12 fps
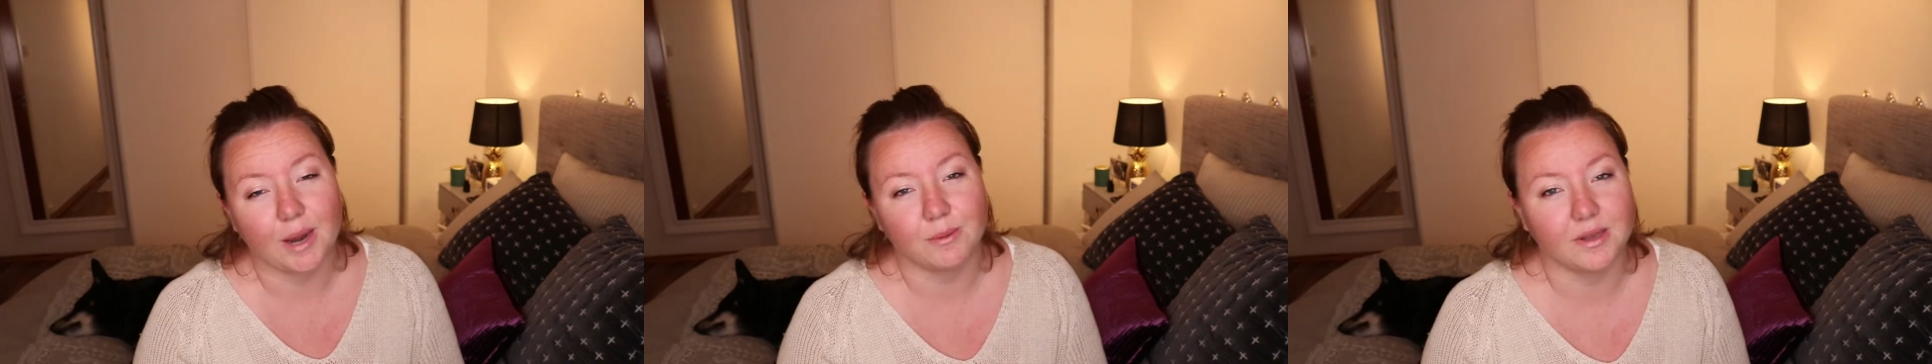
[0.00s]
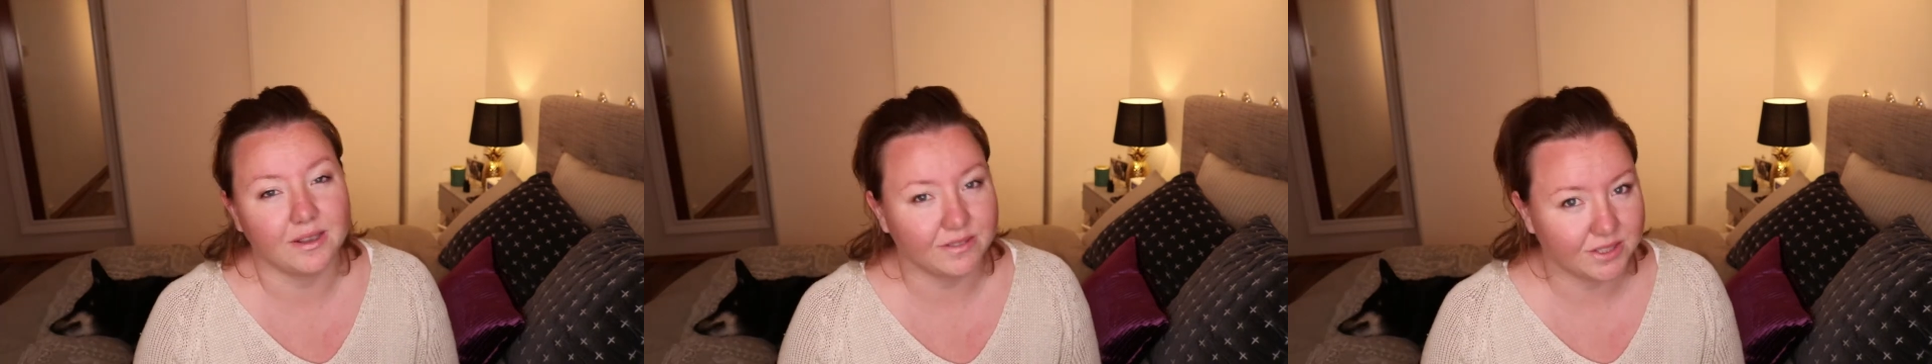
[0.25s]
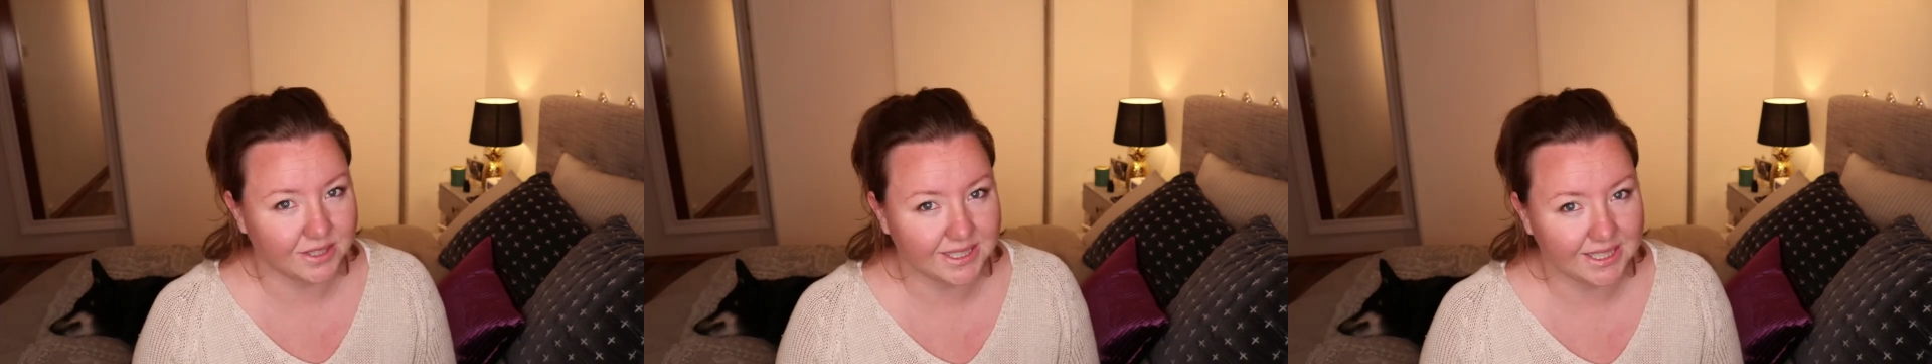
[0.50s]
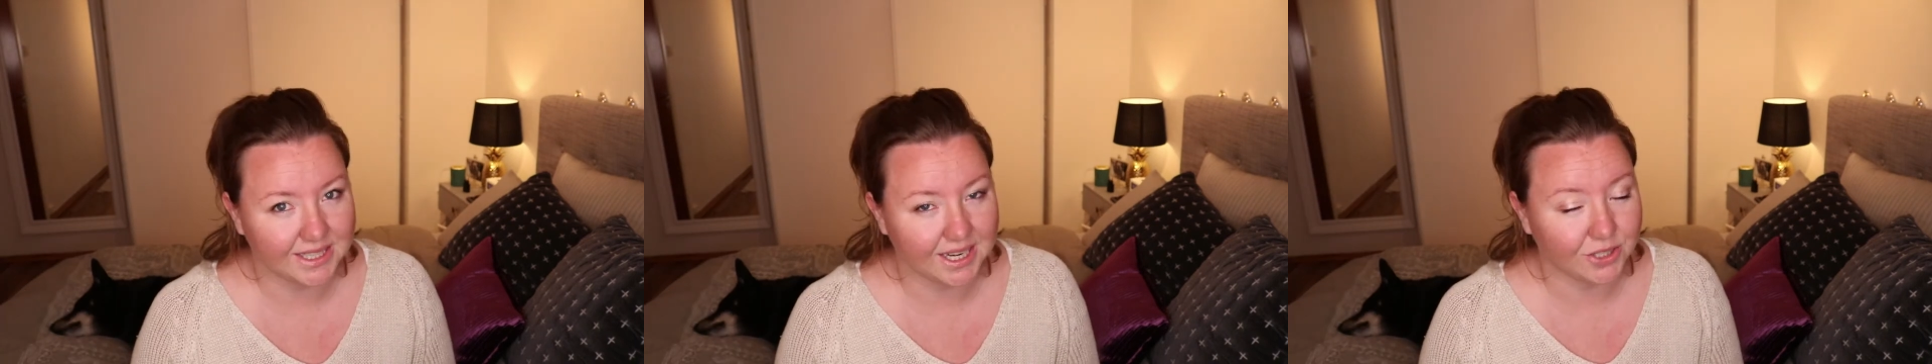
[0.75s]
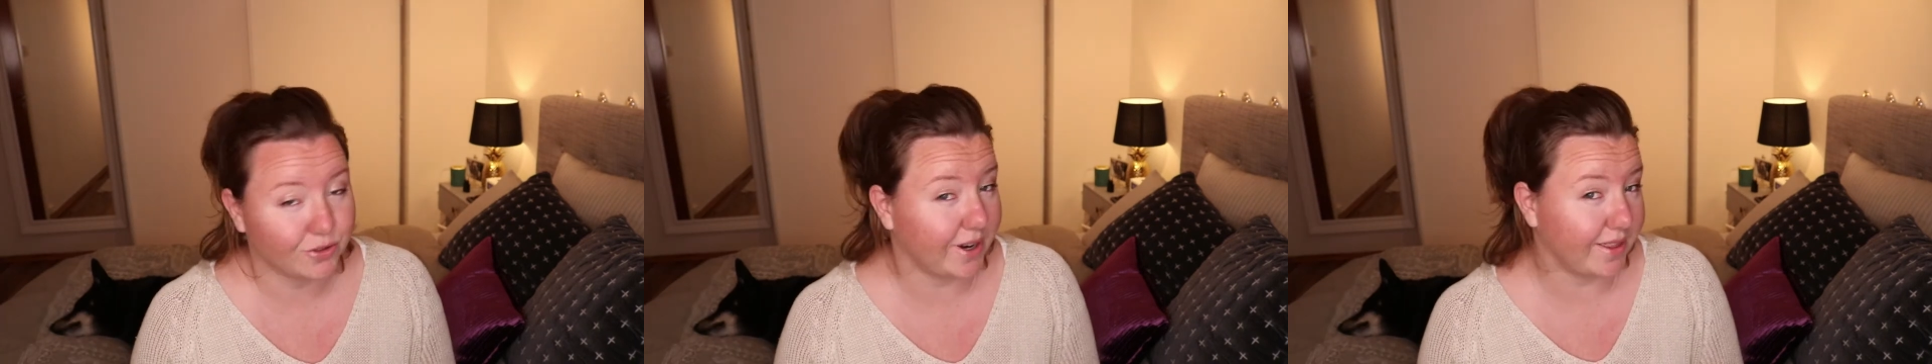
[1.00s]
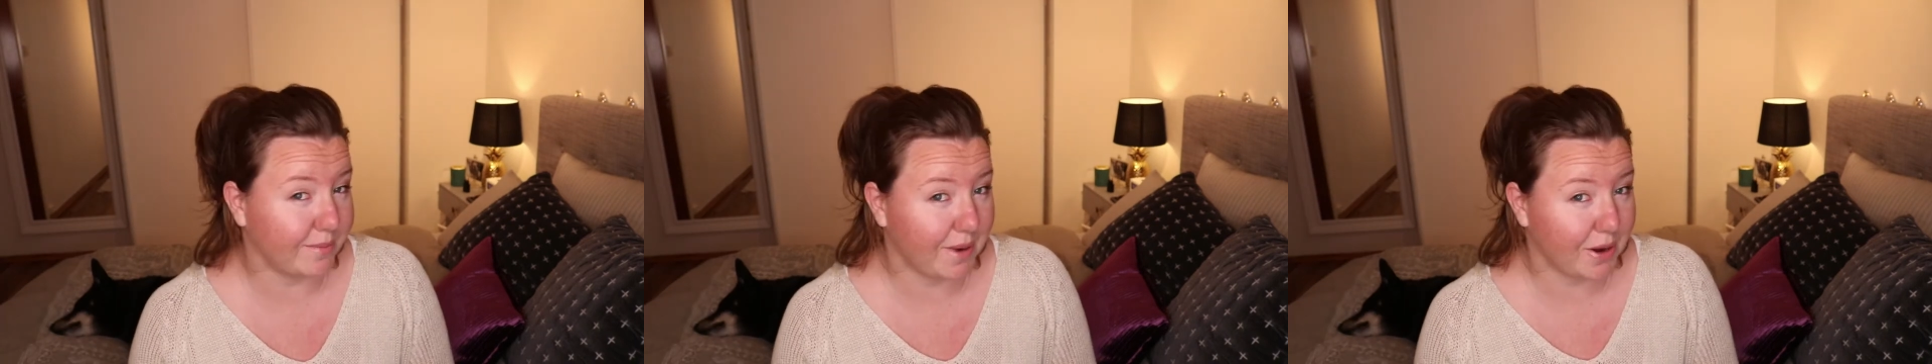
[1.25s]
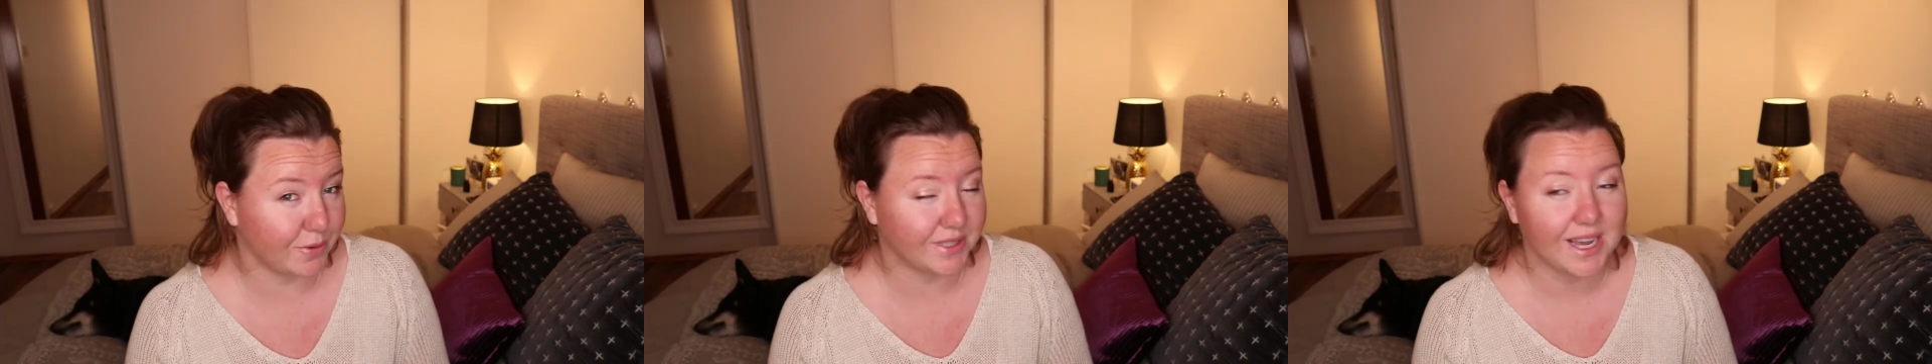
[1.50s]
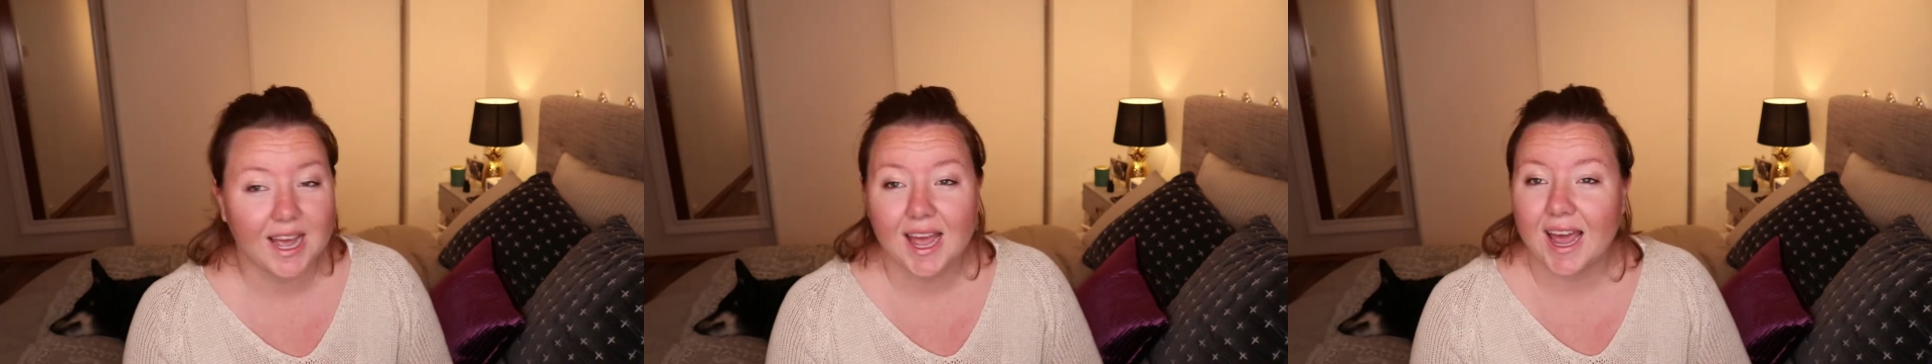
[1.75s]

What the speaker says: I would love to see and try them out.